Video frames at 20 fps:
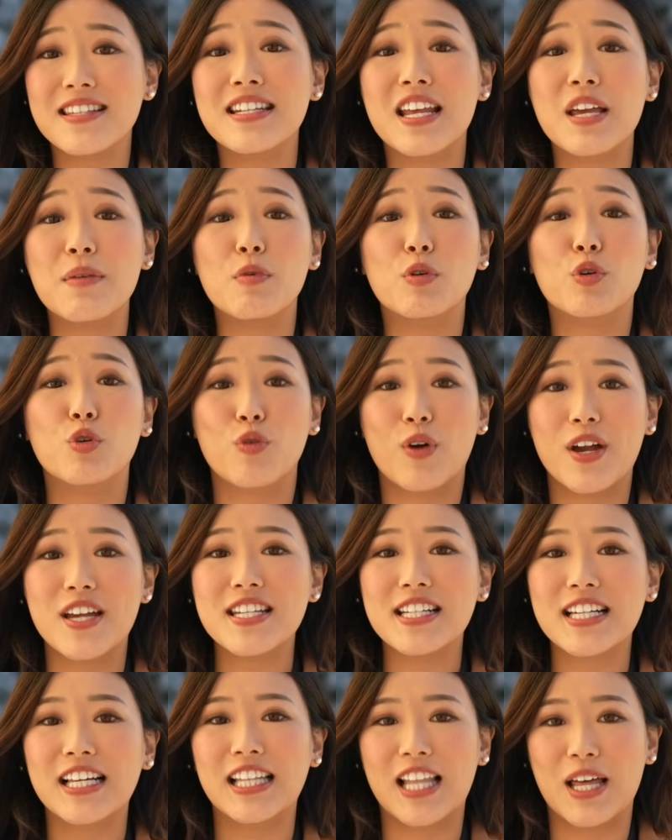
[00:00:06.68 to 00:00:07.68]
enabled greater
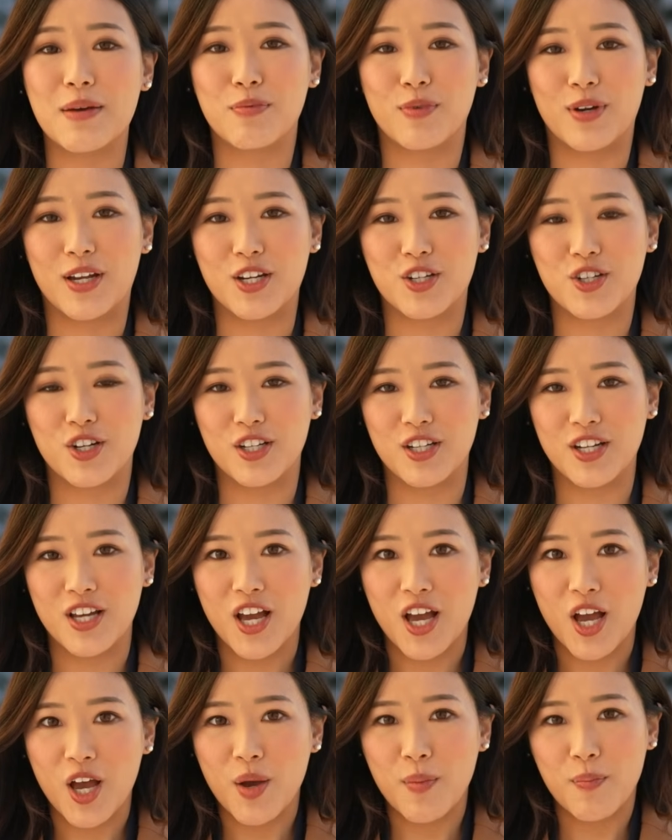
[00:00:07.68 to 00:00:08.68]
collaboration,
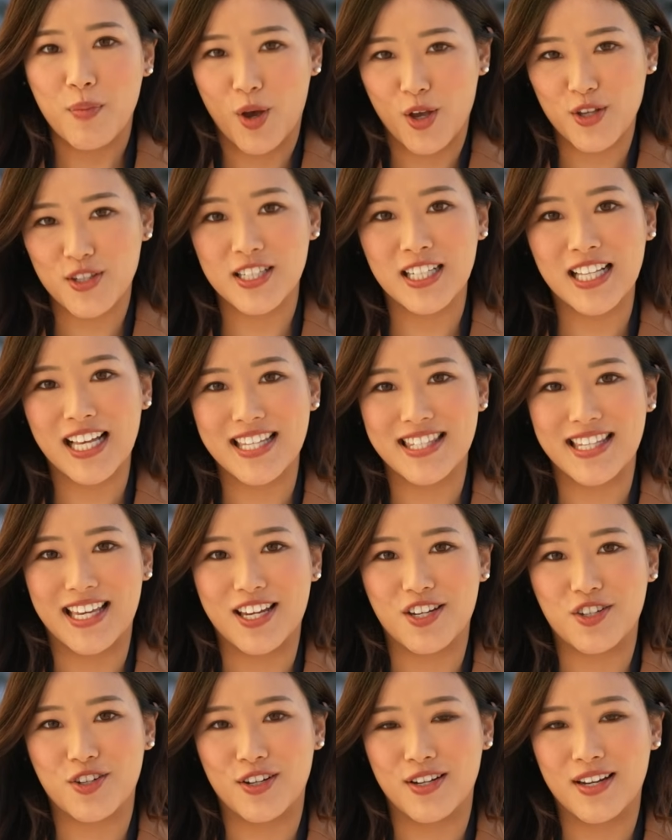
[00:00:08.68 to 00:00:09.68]

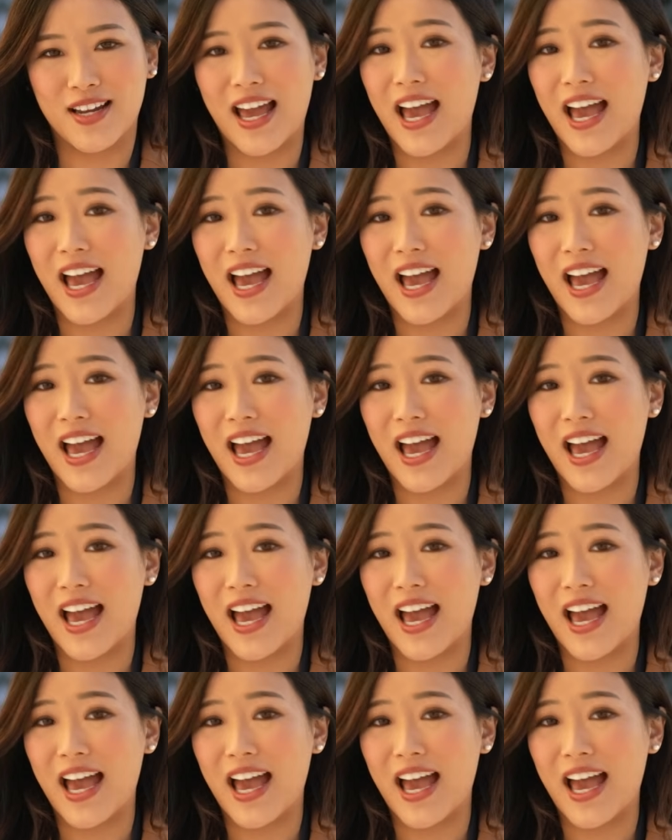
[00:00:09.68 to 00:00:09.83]
personalisation,